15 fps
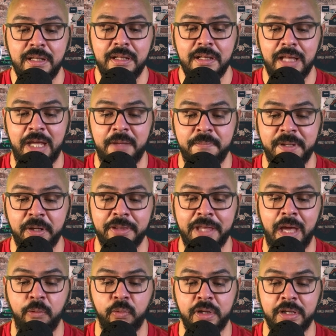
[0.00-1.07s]
a bill that
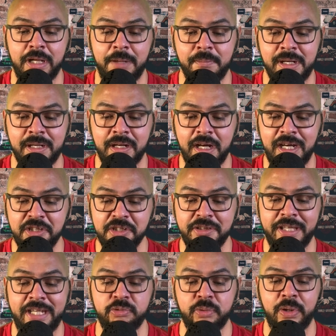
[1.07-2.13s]
would, among other
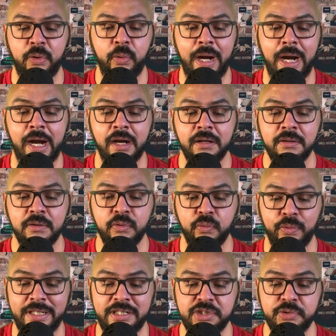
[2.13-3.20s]
things, require
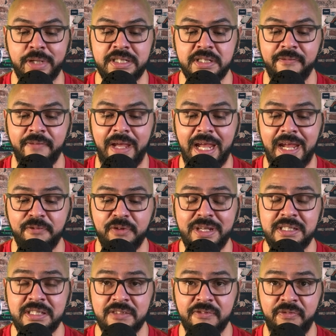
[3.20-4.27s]
registration of every
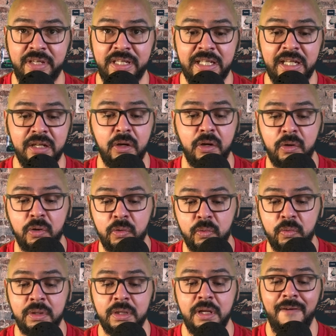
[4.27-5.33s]
civilian
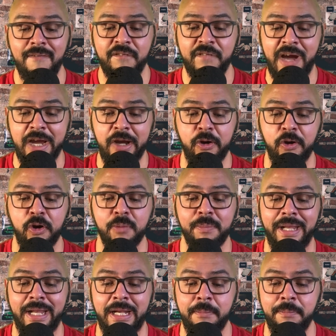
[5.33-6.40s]
owned firearm
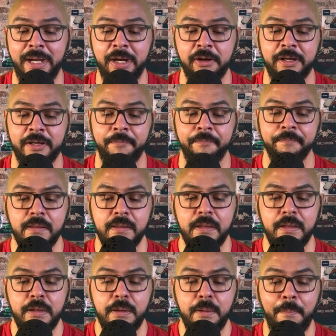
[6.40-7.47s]
in America.
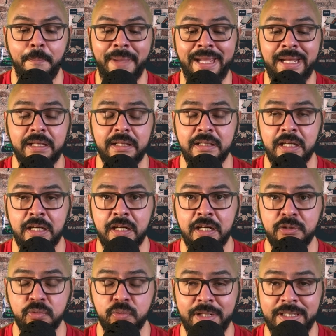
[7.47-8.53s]
Make the gun
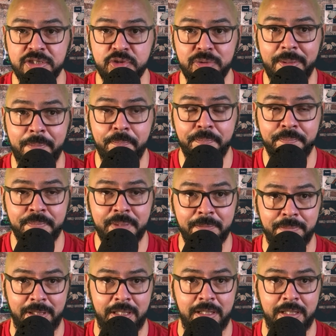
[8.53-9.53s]
registry public.